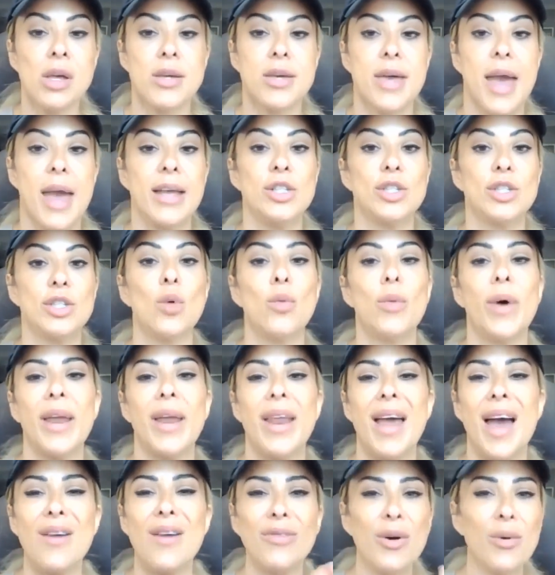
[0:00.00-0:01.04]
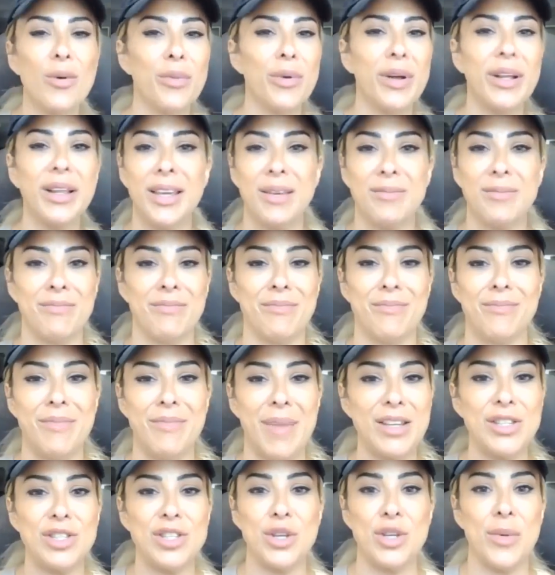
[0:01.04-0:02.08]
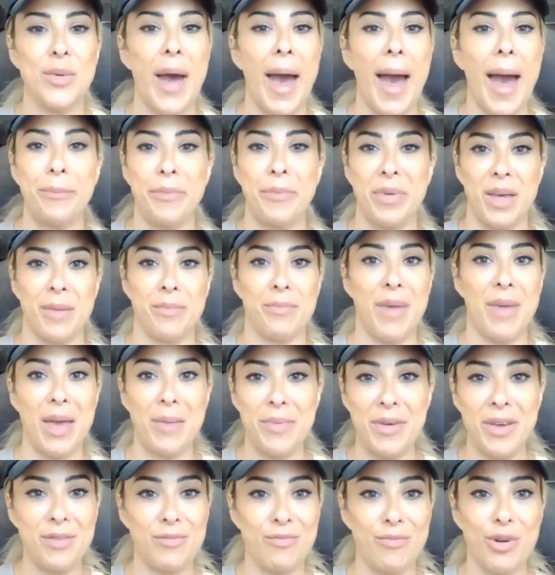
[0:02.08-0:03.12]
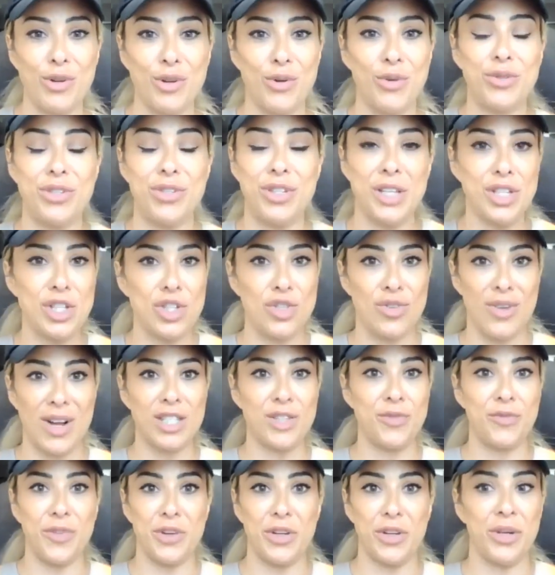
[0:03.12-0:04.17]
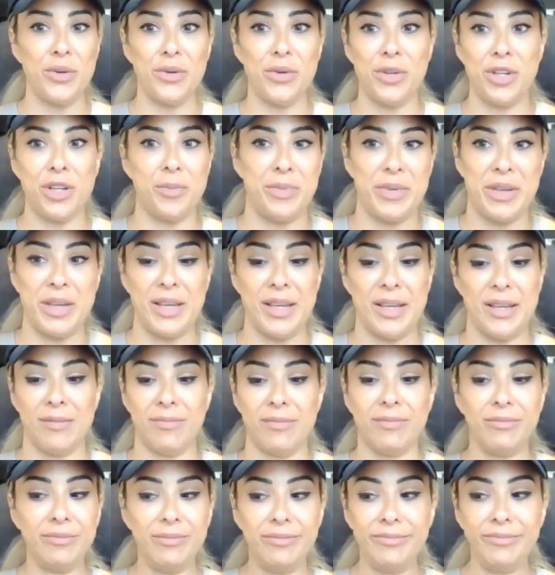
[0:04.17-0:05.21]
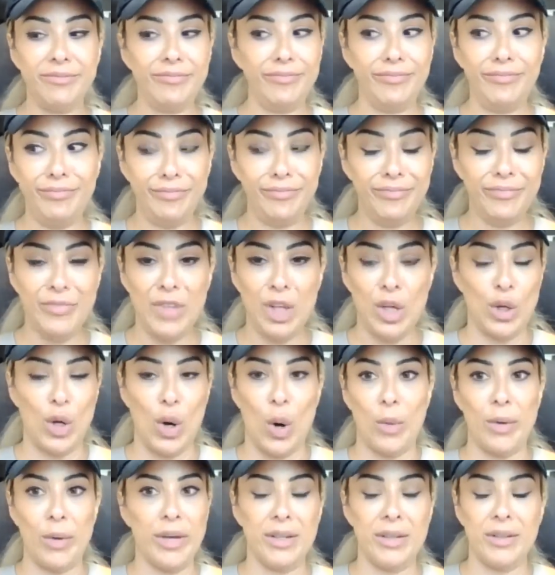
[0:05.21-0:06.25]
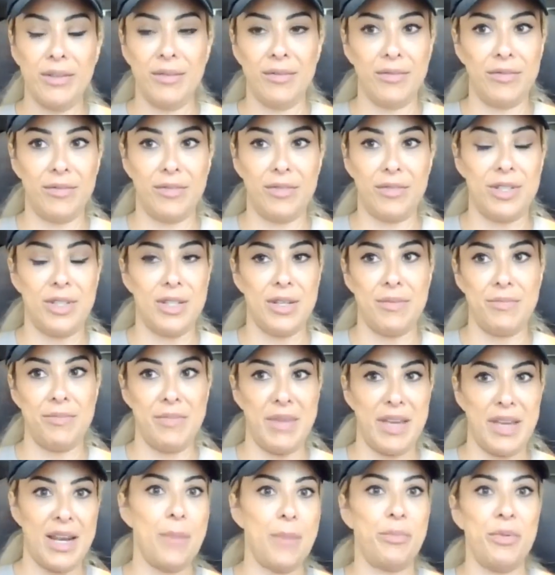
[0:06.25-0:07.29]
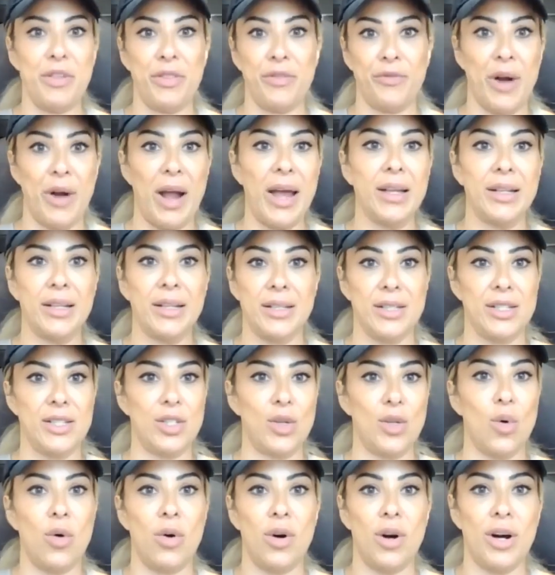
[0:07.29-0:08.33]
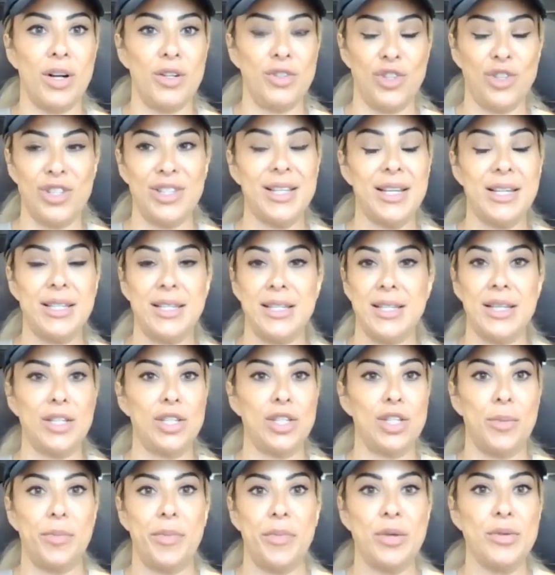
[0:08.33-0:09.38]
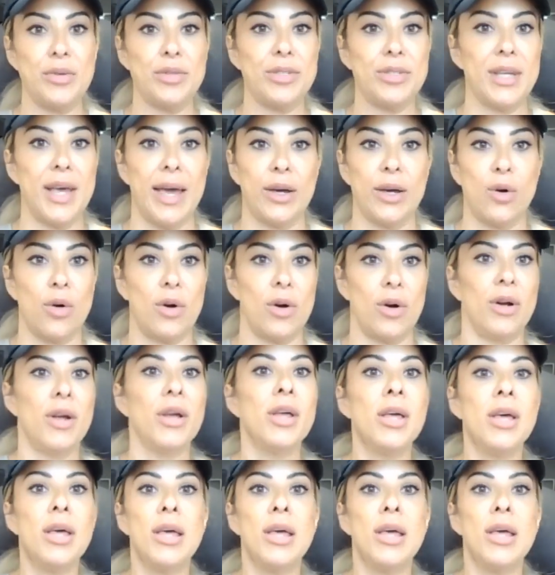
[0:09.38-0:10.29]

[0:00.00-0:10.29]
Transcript: Okay, so whatever really makes you happy. Maybe reducing stress for you could be going to meet up with friends or just listening to music. Or